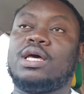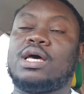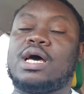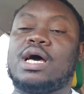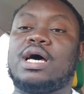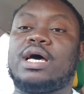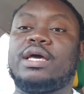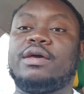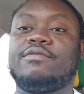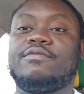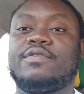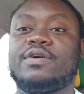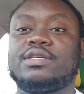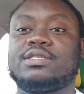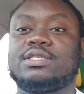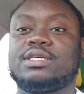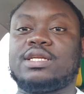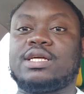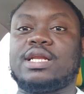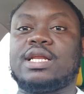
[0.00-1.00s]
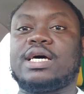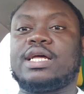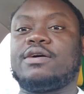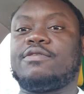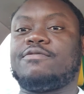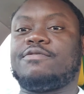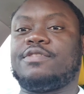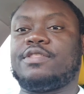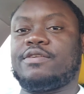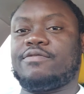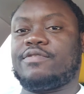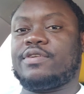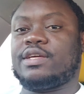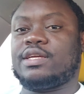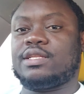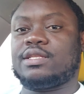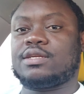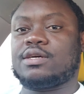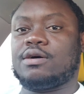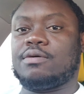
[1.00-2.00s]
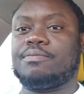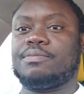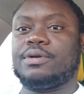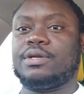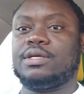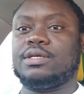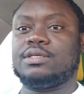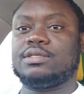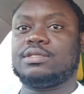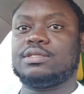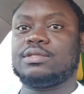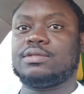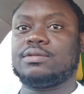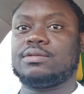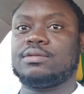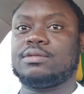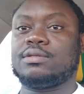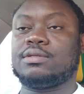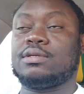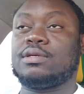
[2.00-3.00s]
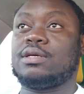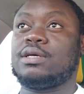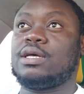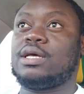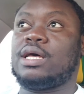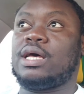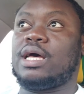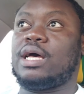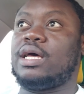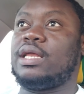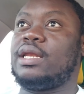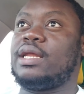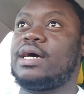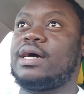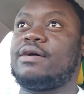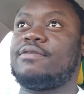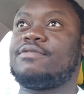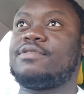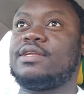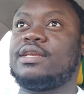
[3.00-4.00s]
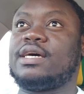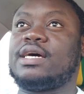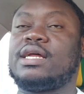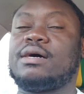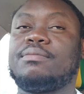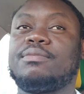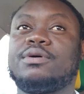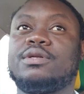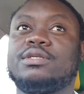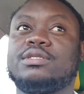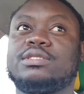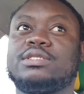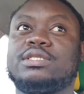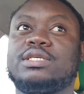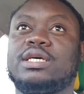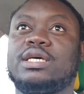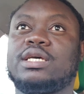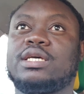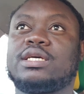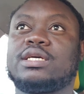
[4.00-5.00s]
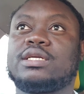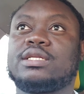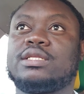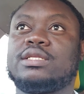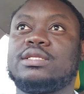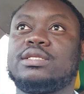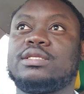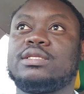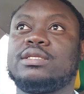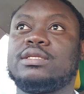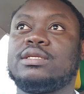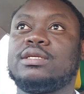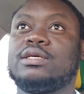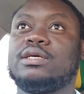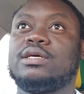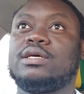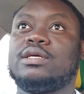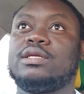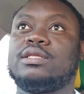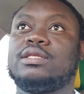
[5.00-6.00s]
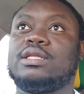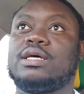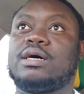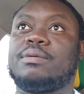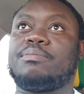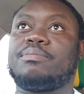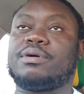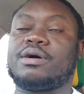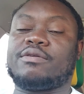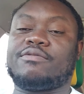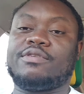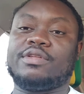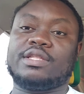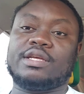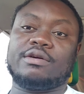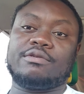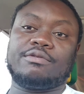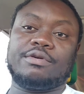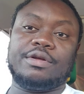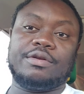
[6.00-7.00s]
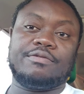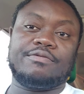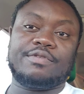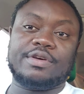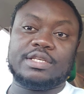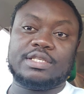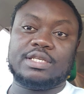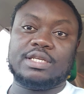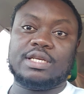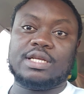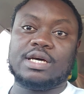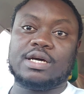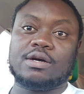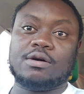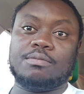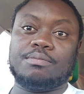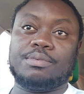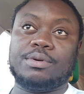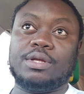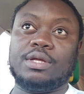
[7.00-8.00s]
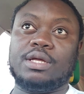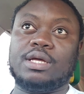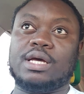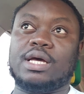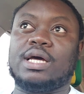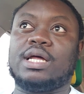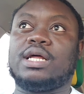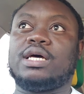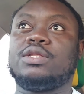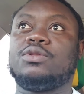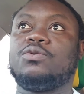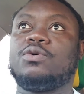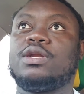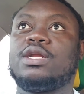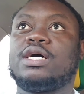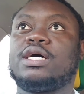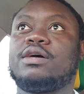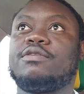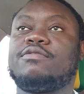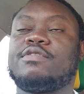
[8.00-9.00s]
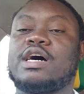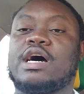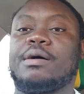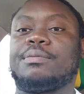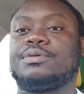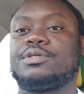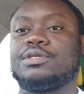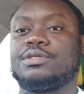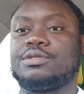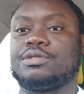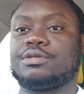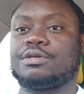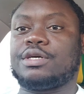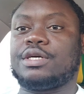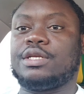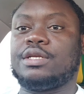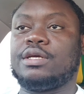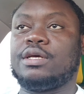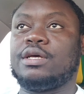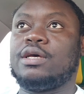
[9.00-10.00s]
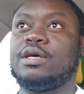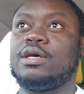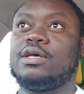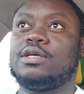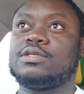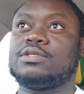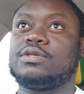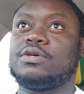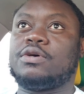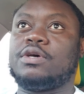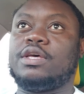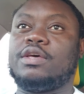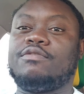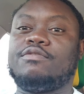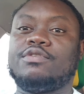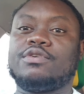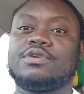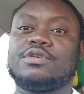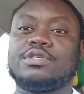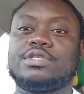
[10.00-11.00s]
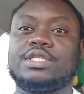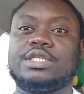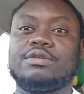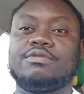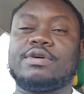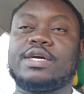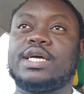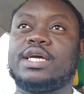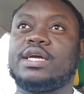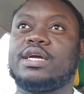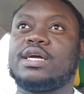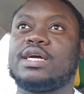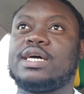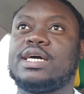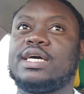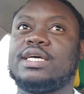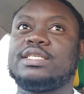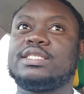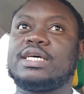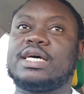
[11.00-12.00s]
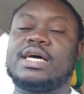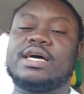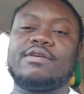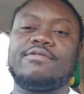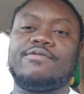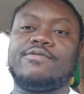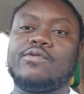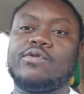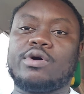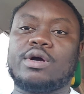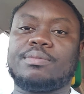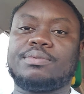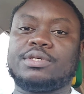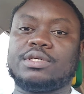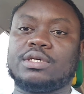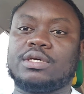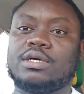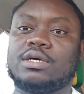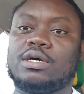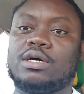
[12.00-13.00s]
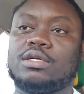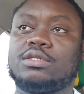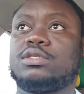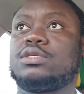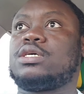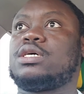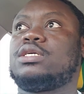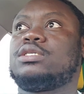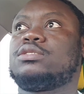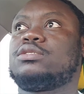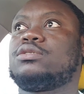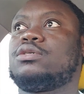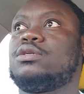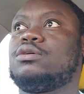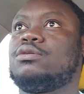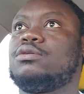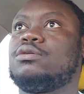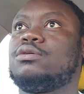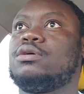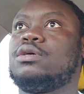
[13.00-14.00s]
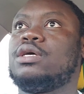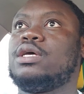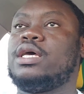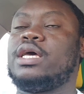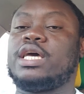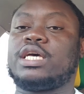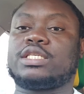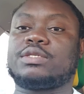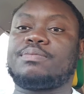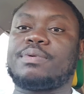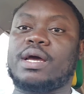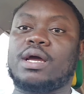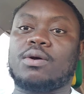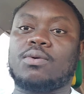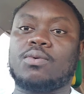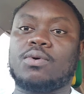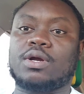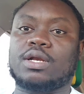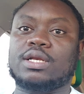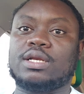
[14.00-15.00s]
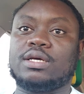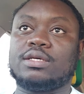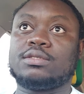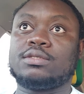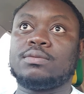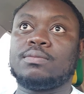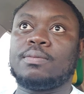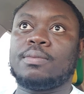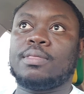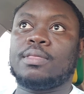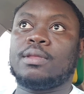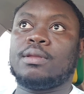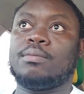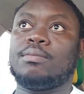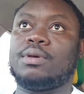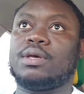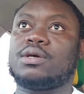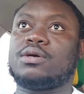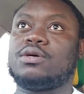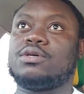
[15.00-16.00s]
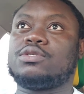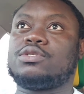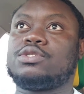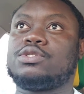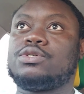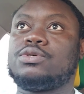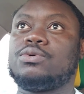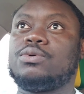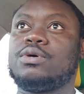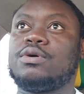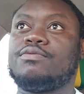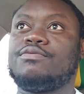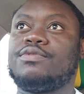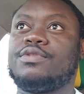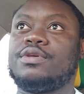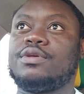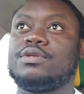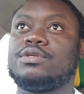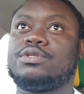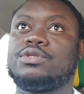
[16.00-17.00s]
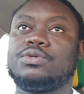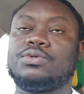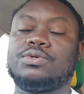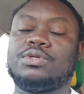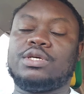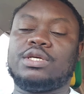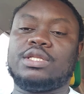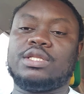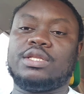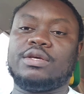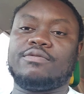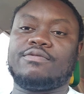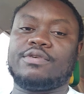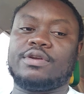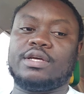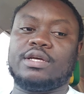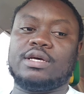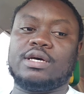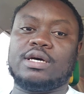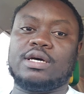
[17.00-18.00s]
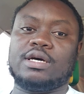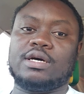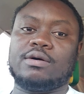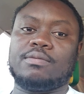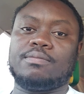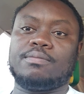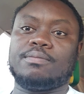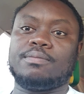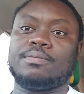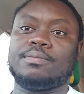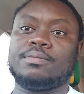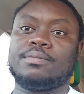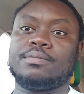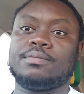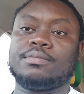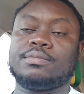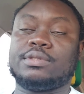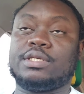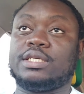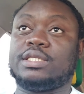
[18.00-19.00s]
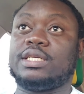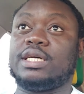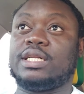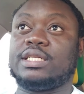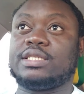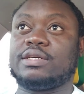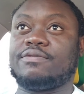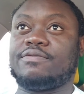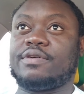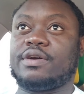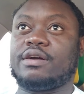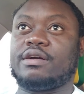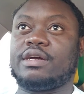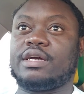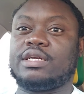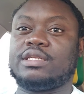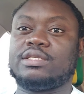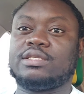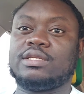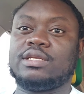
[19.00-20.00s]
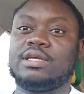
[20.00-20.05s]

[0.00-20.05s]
I invest in a lot of dividend companies, and after that I'm gonna take the profit and reinvest in that company, and I do a lot of option trade. So if you could see right here, guys, I have 4 option calls that's gonna expire worthless, because through the dividend the Delta variant,